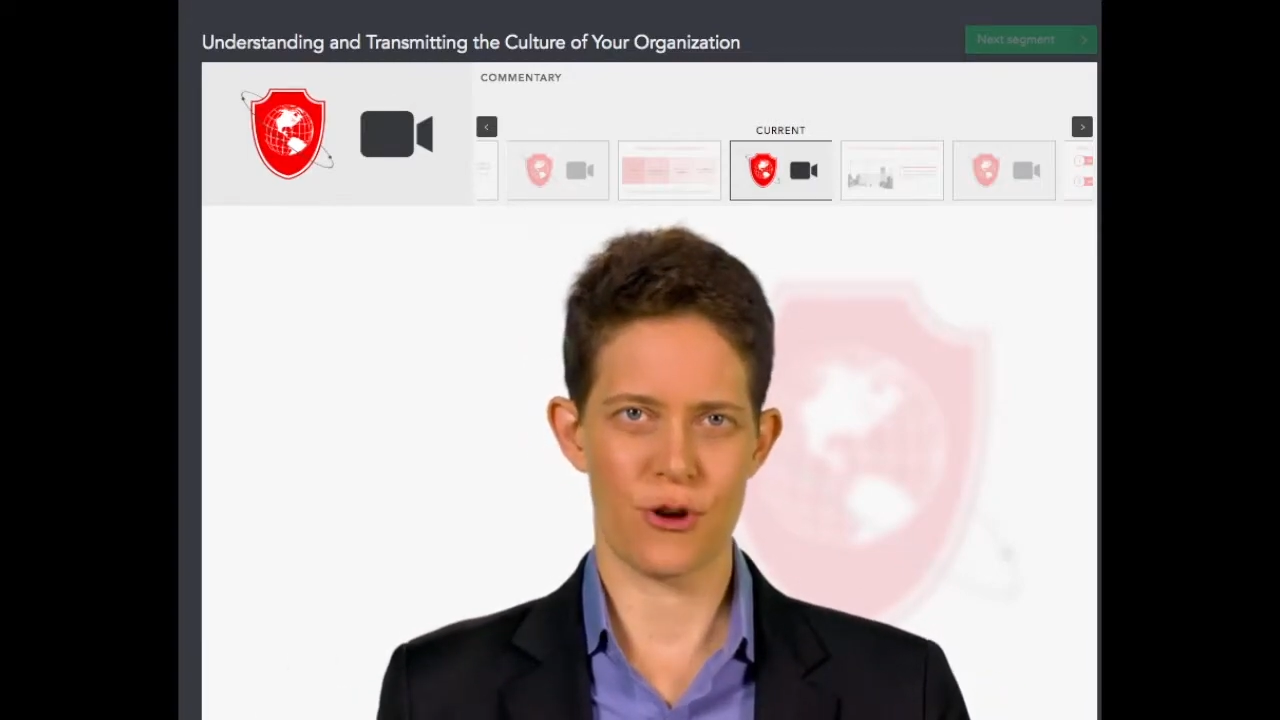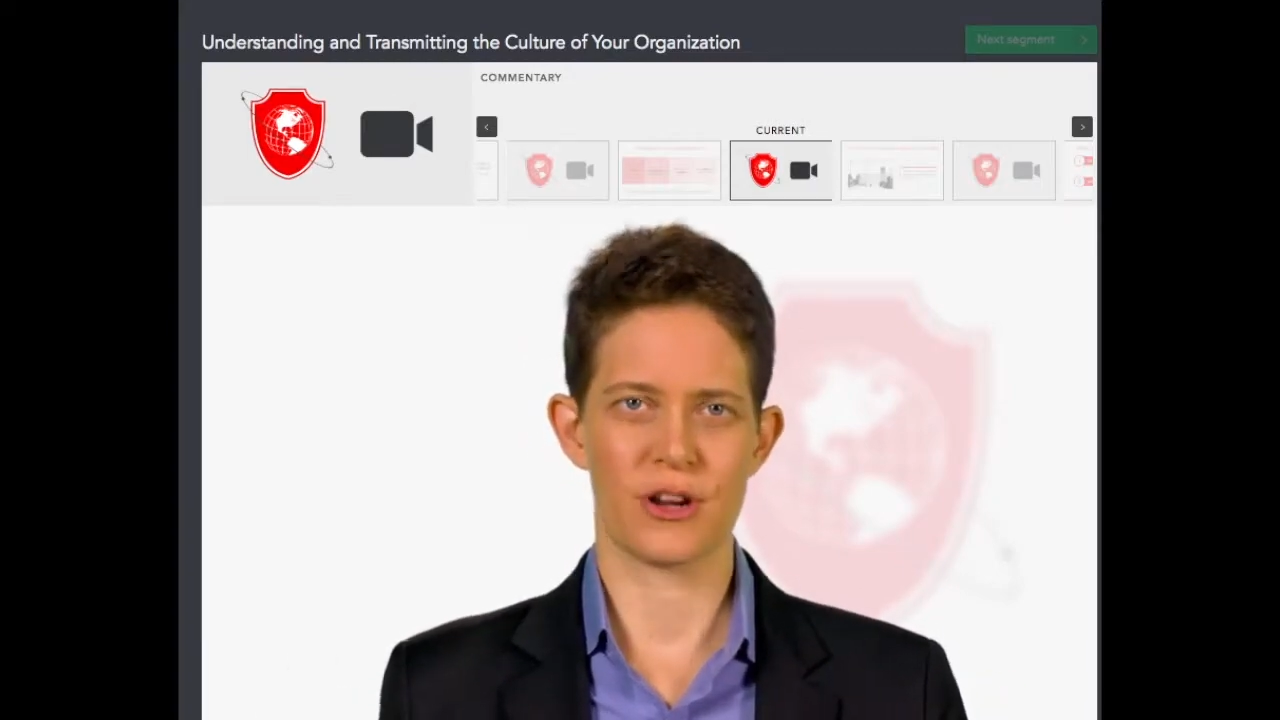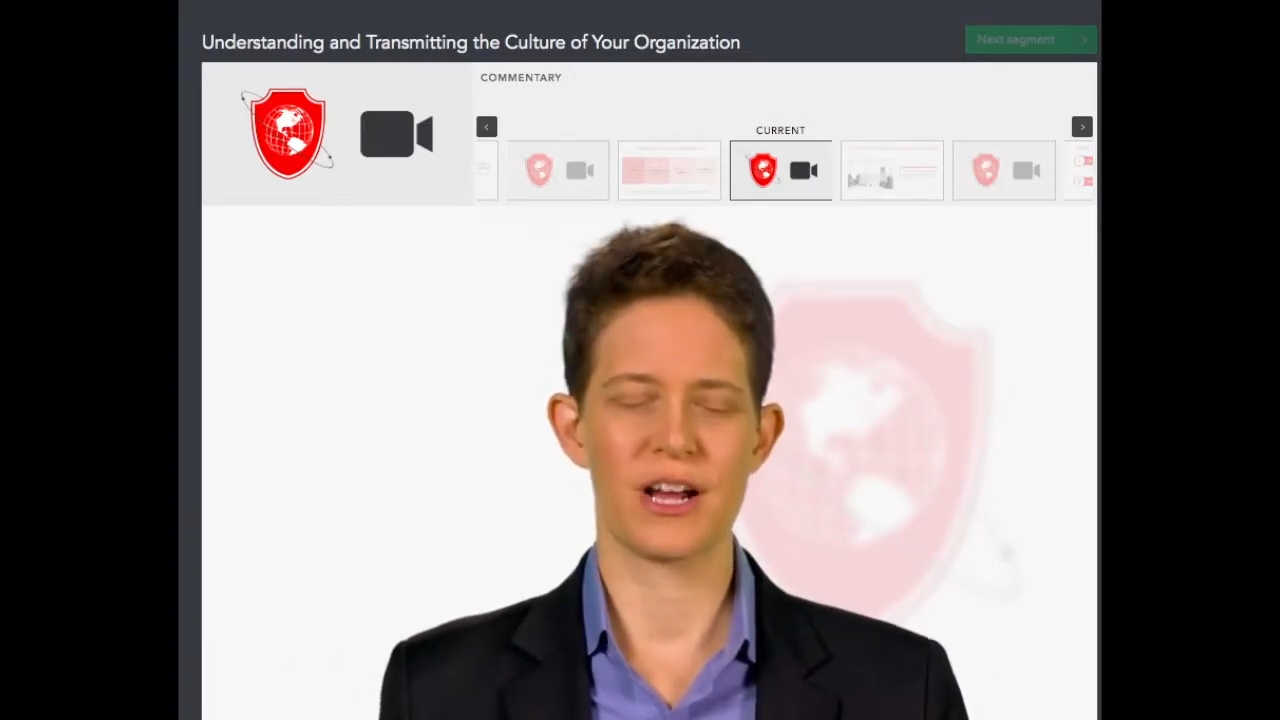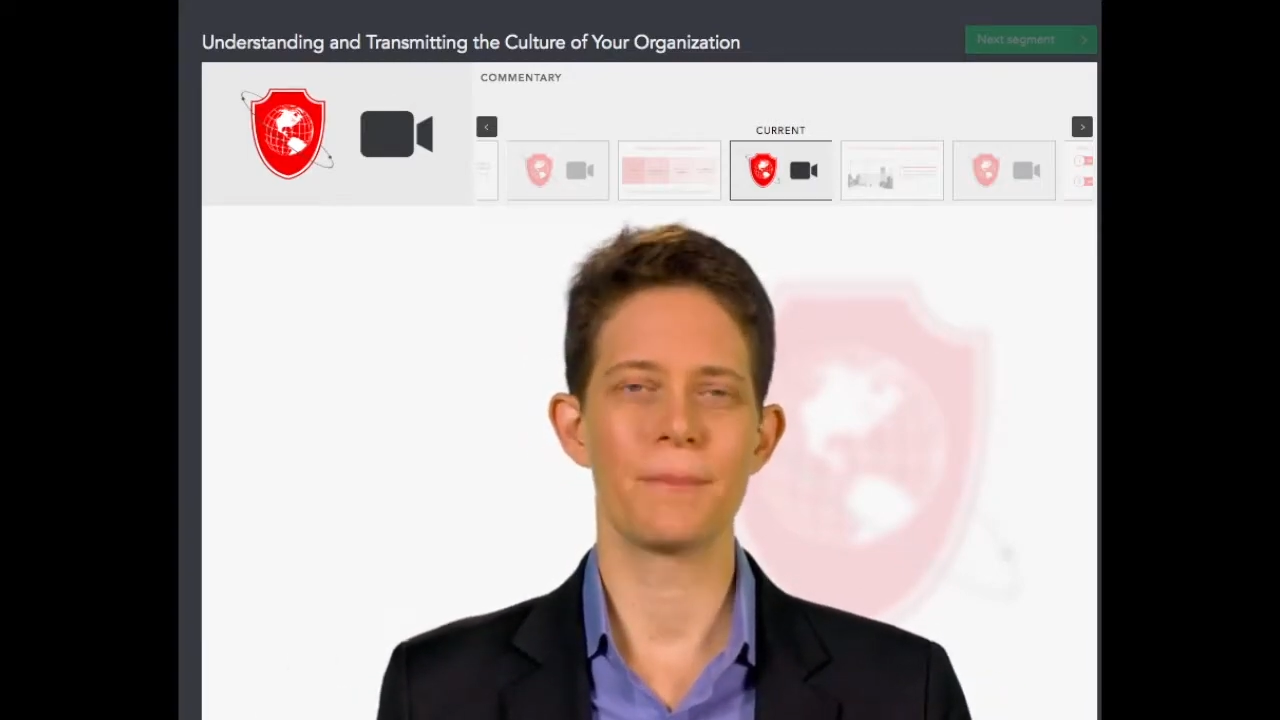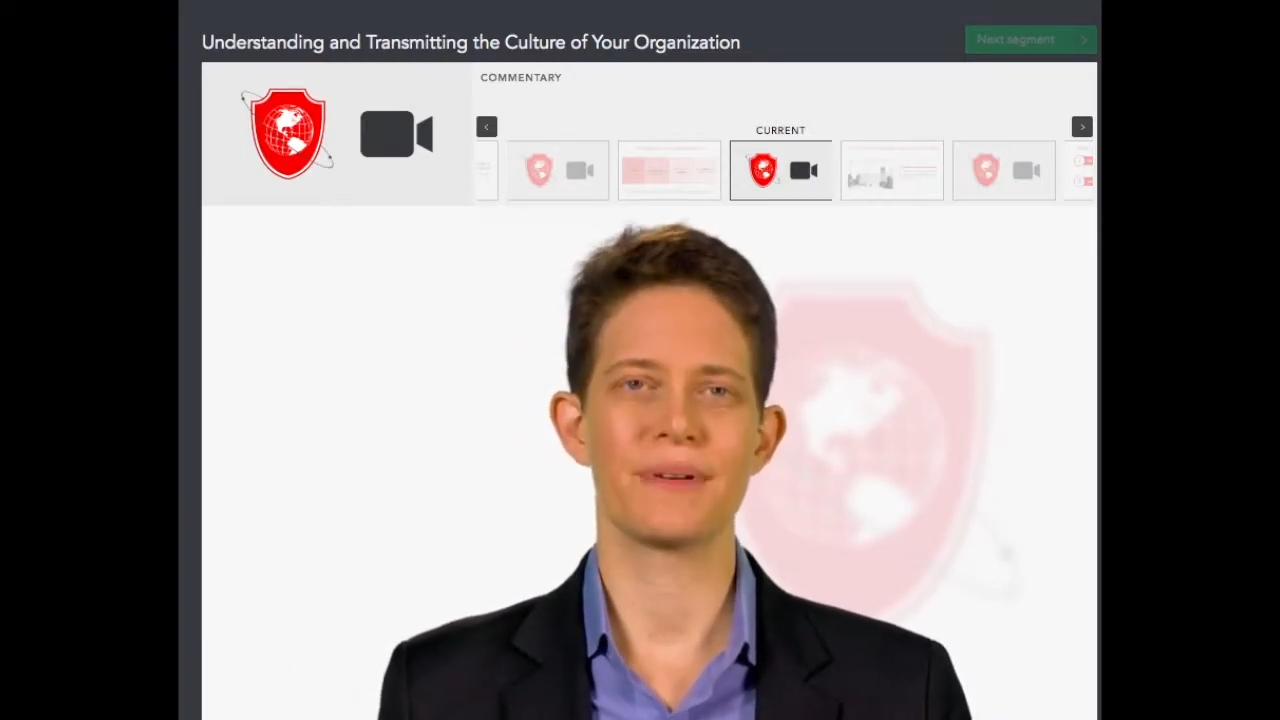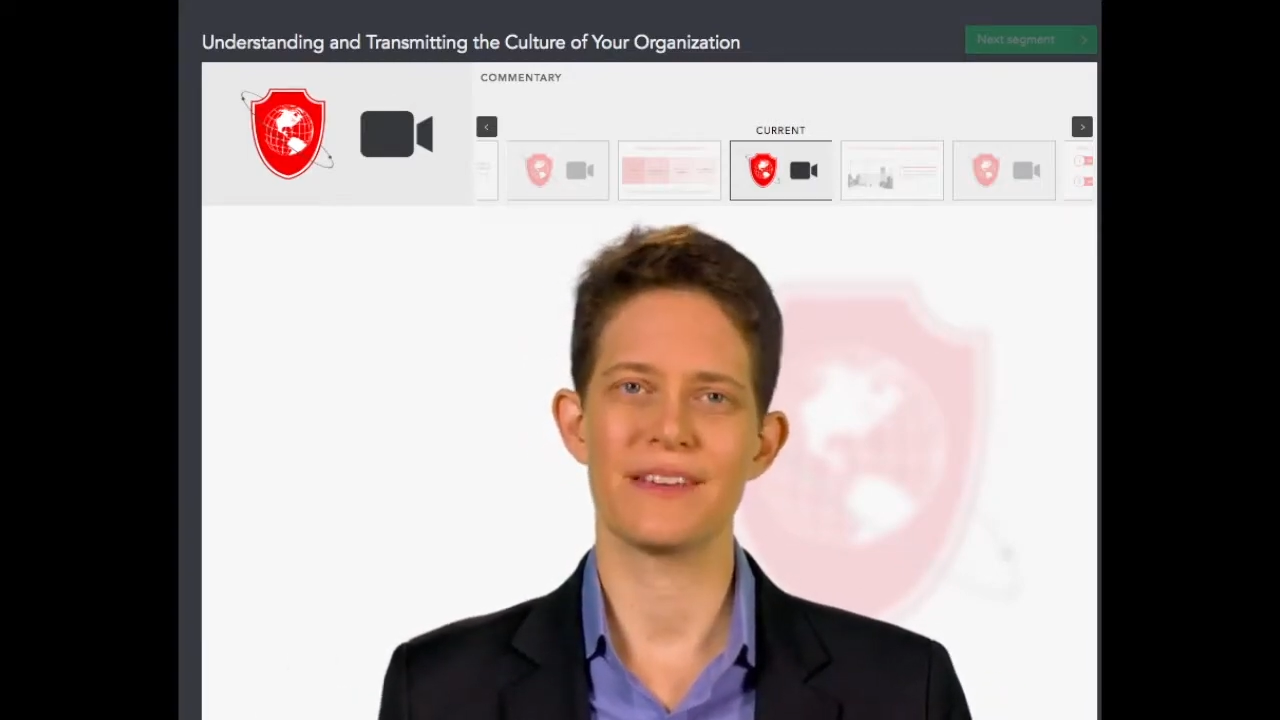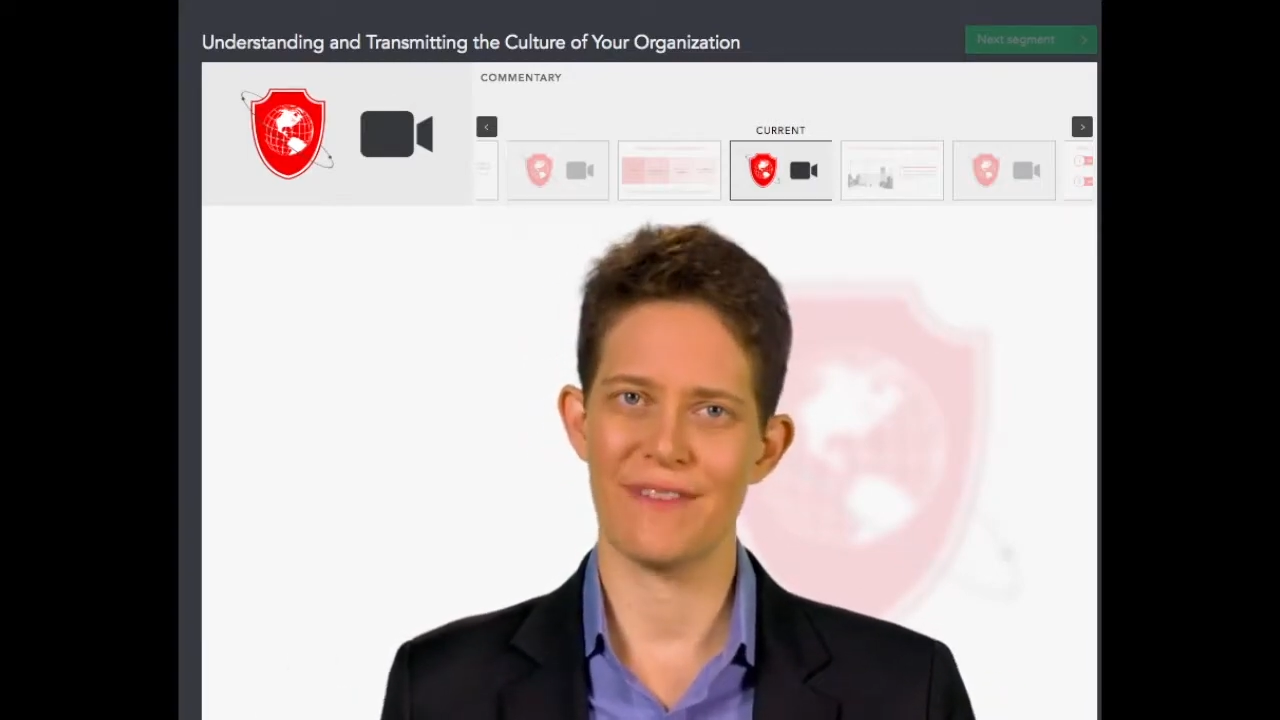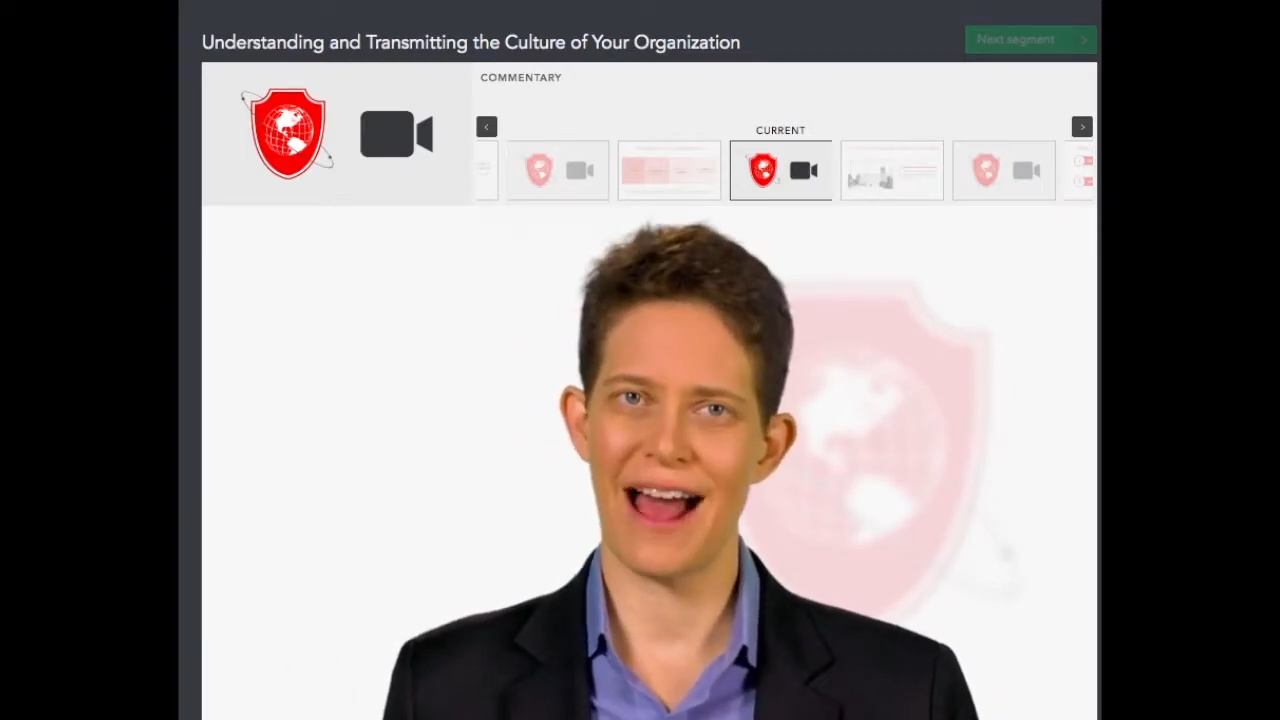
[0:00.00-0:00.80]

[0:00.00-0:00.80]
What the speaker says: your company